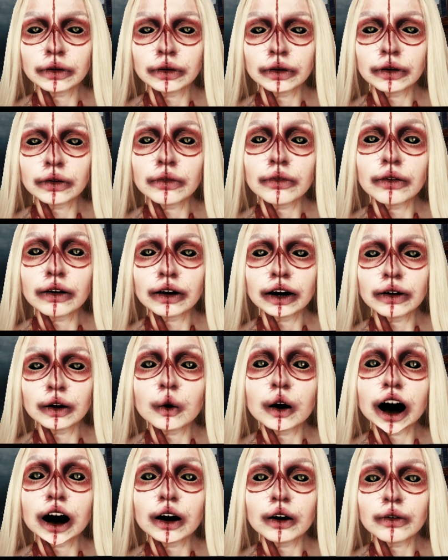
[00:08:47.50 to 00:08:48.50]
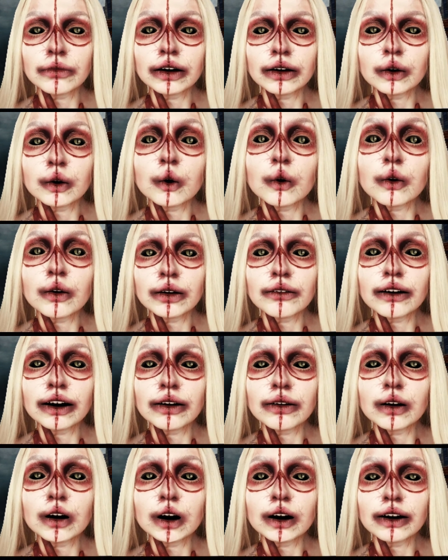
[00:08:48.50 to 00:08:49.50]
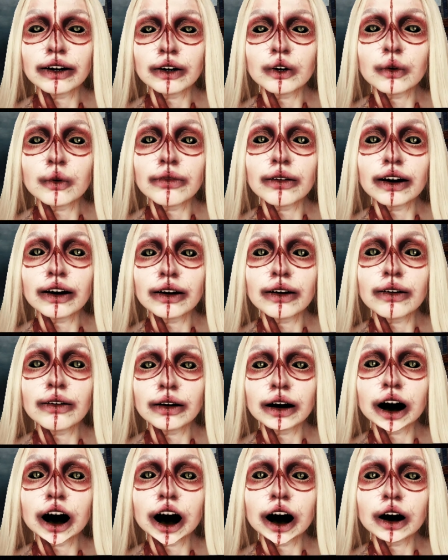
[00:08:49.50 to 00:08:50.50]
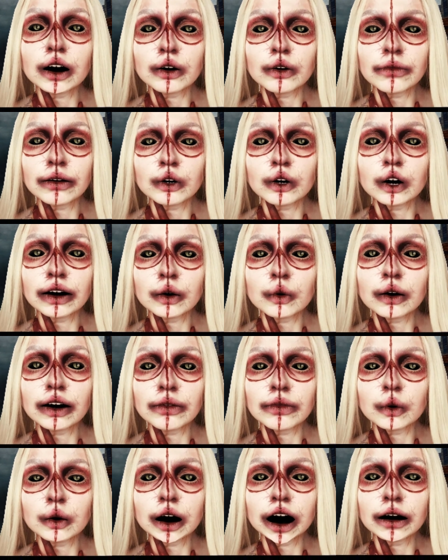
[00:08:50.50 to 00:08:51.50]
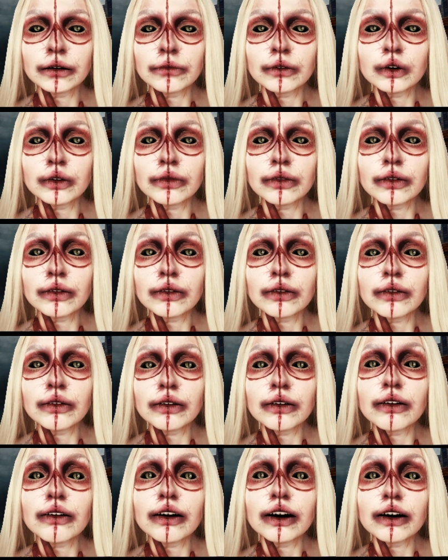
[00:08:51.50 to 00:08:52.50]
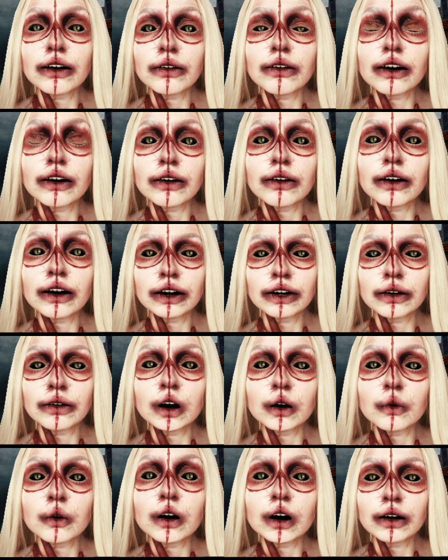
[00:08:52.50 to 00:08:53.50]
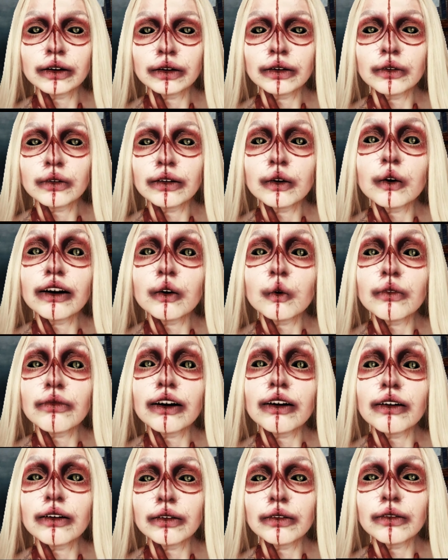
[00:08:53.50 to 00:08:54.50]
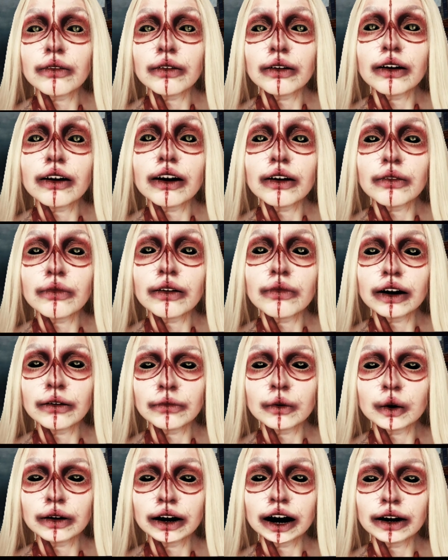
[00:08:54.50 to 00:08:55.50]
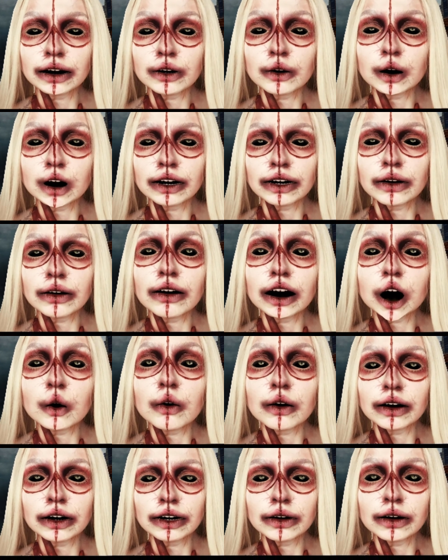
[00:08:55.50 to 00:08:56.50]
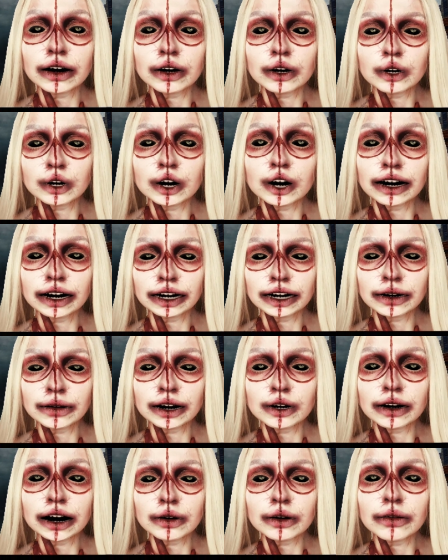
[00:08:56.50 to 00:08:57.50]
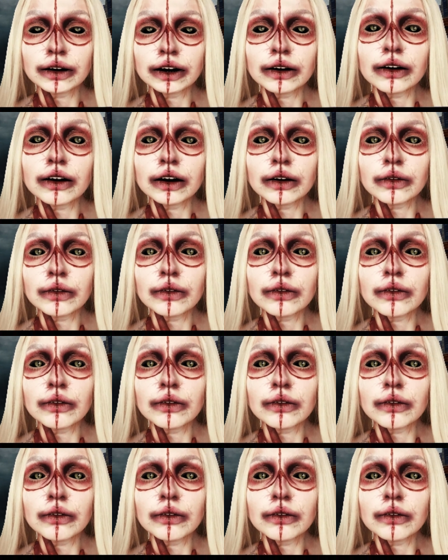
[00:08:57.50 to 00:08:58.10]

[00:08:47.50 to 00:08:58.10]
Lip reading: I had to grow up before I realized she made them all up as she went along. It was a game we still like to play now, making up ridiculous stories for the shapes we could pick out.